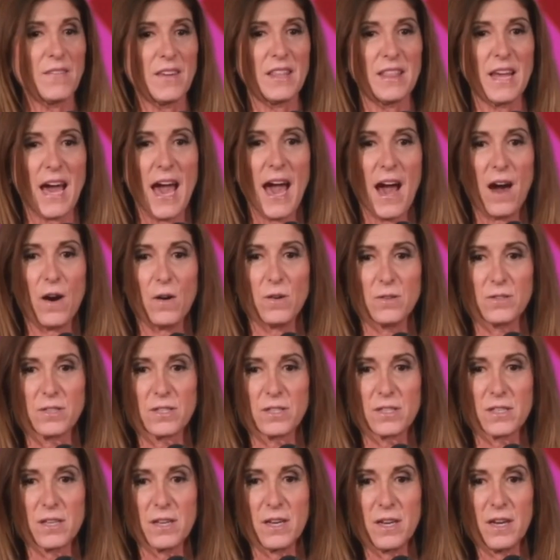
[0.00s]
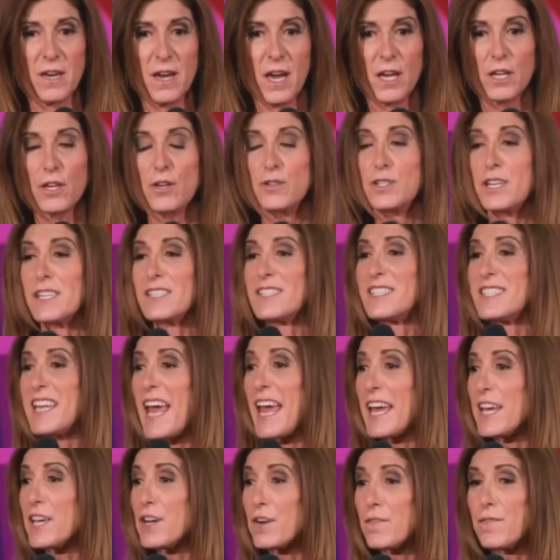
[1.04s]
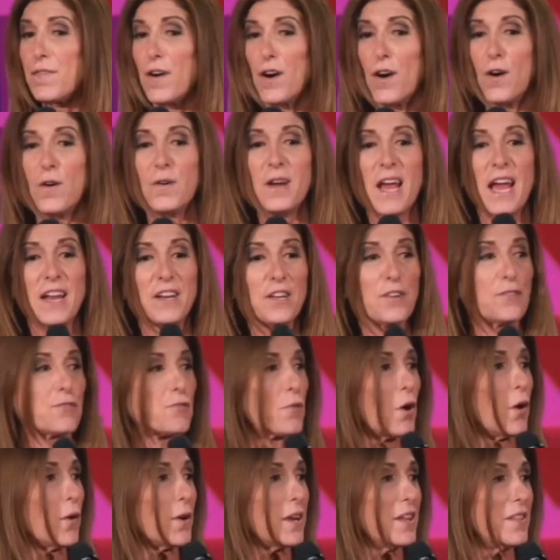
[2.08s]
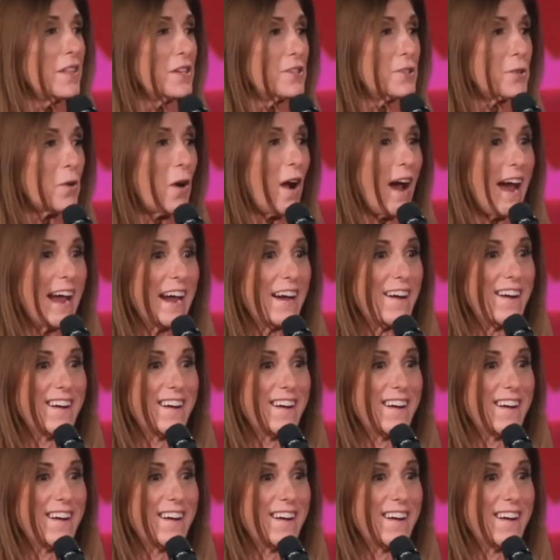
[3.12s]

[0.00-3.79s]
the house. You just take your phone and you throw it in the dryer.